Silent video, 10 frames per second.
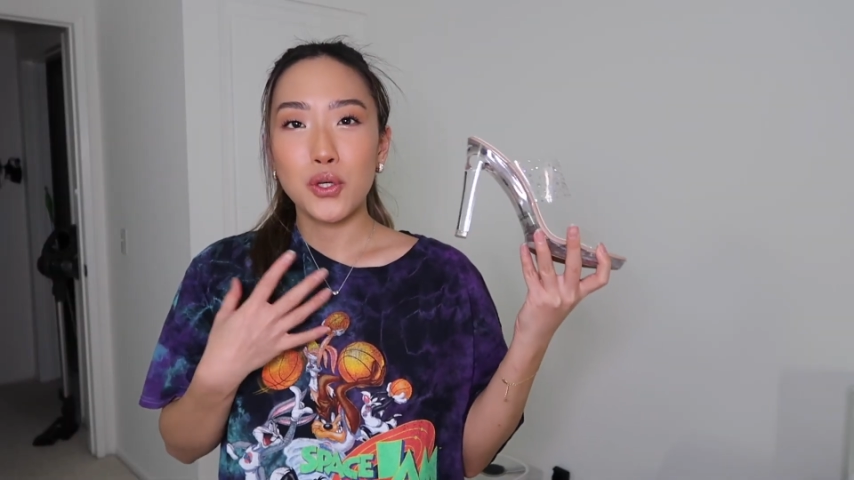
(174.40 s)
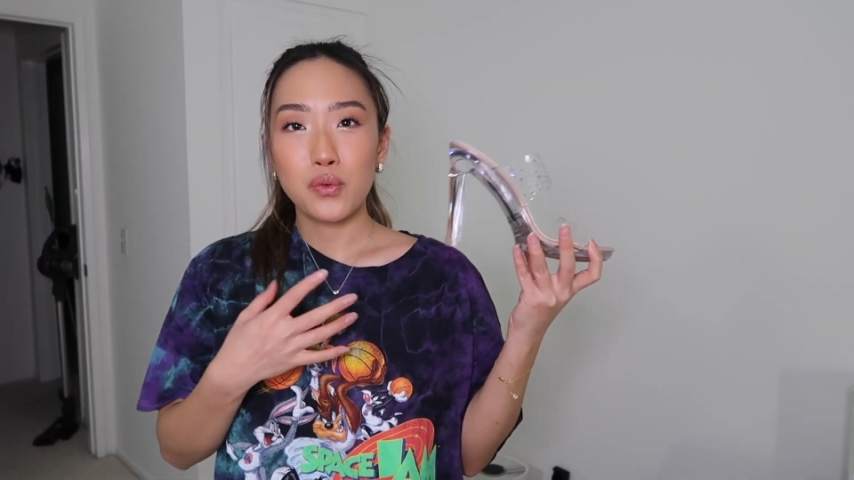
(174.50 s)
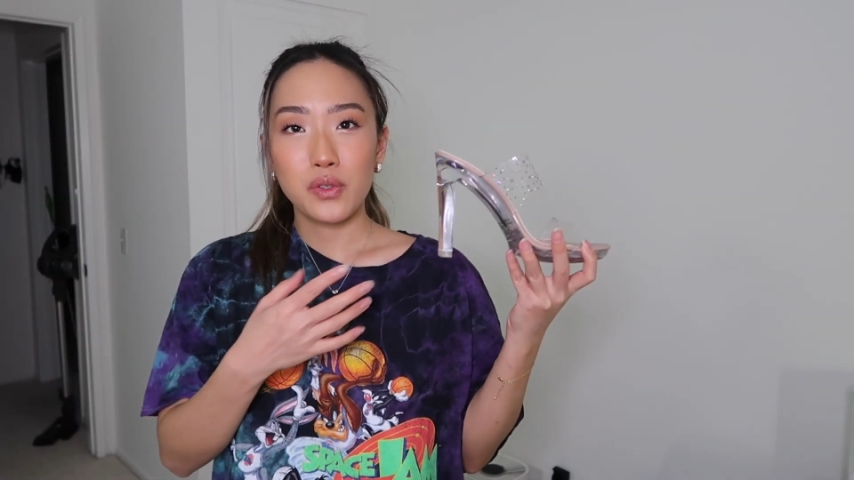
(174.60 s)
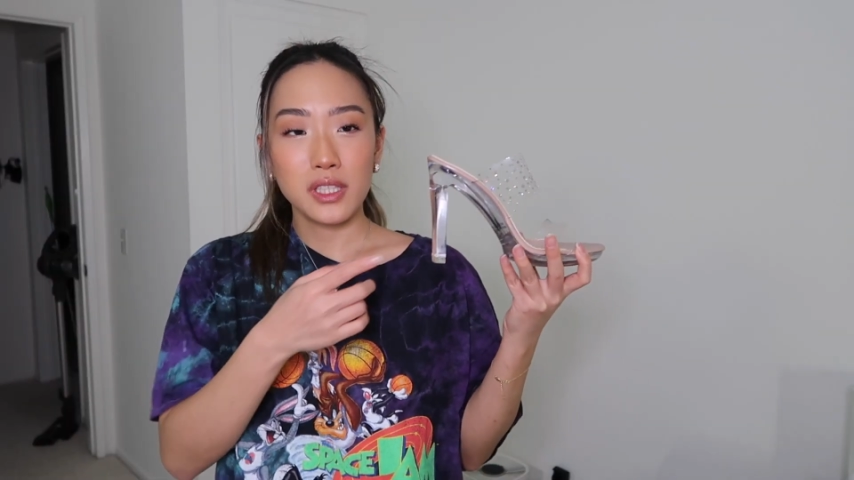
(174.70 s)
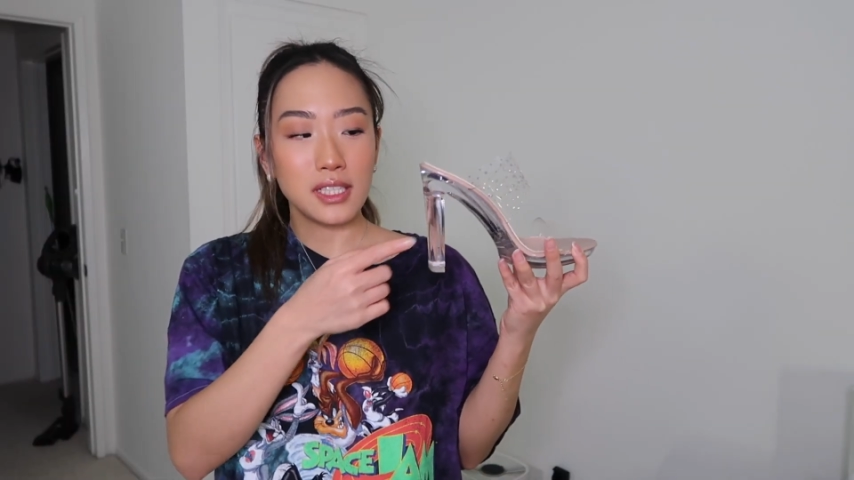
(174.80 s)

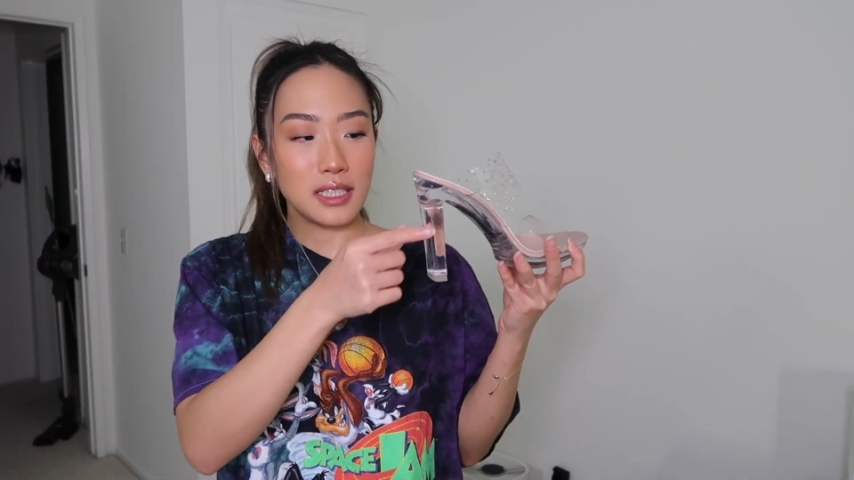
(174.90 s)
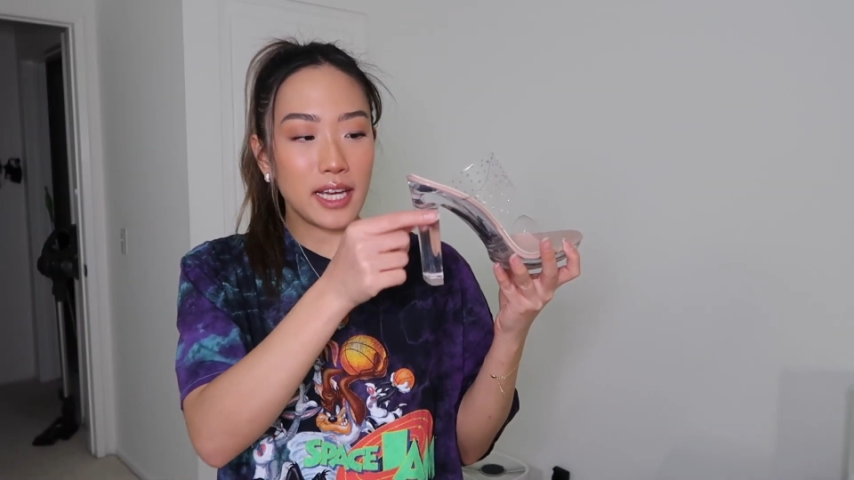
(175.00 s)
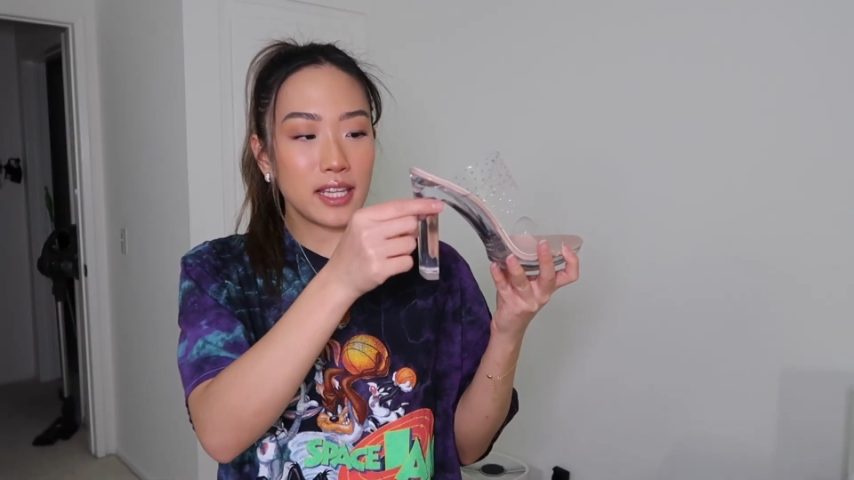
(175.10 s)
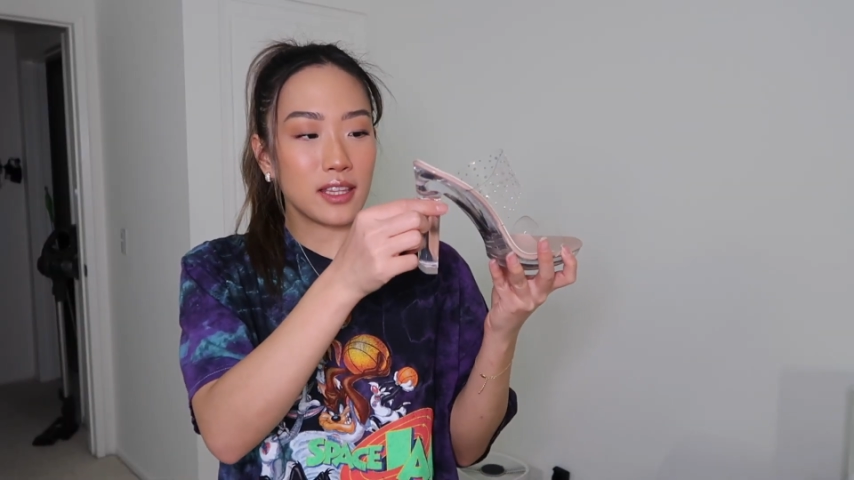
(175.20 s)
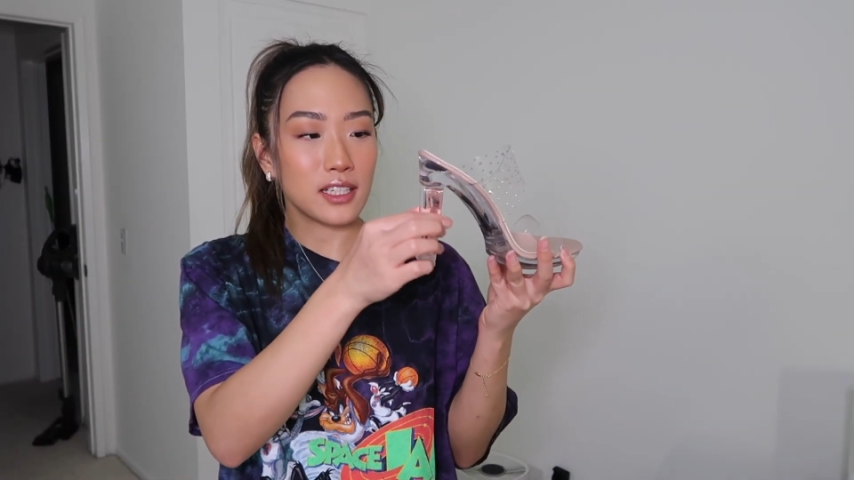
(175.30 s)
don't really
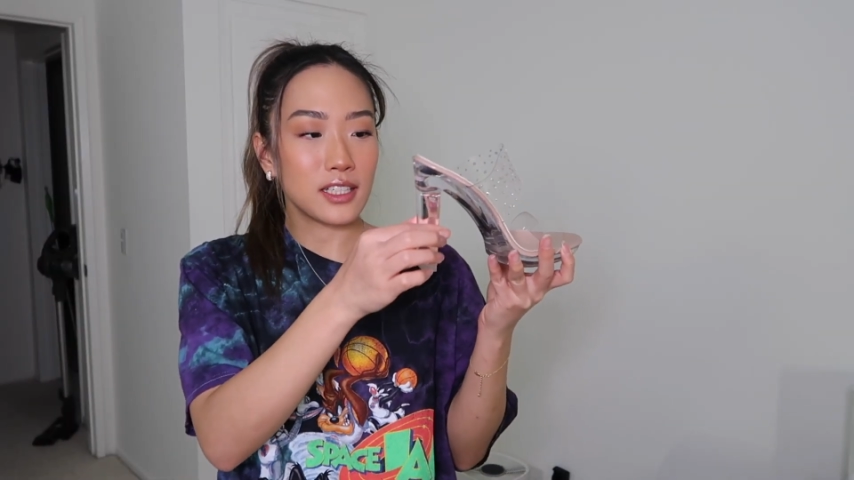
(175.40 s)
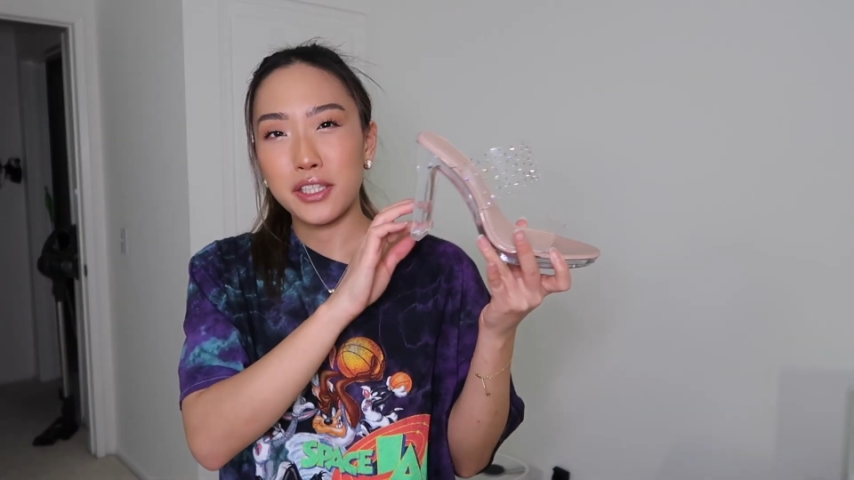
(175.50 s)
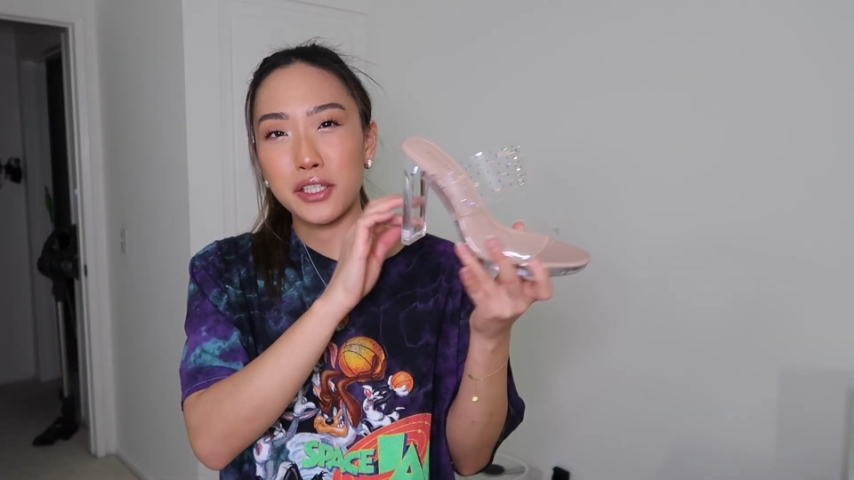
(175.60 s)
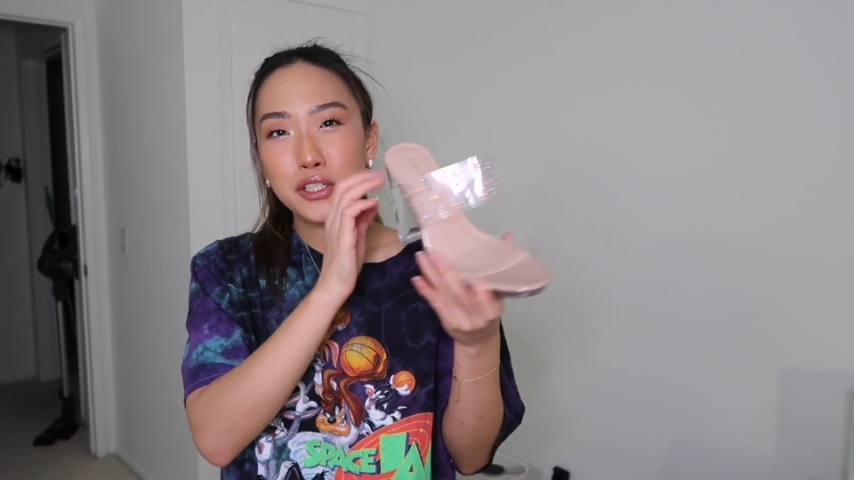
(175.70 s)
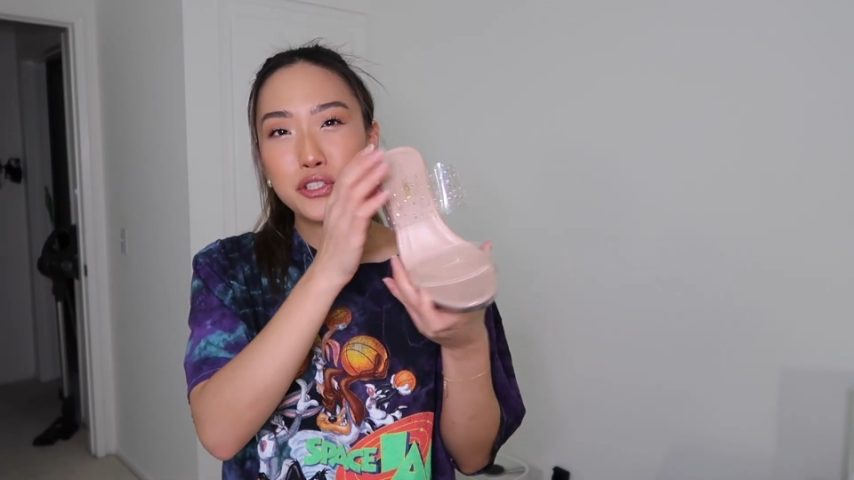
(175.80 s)
like the clear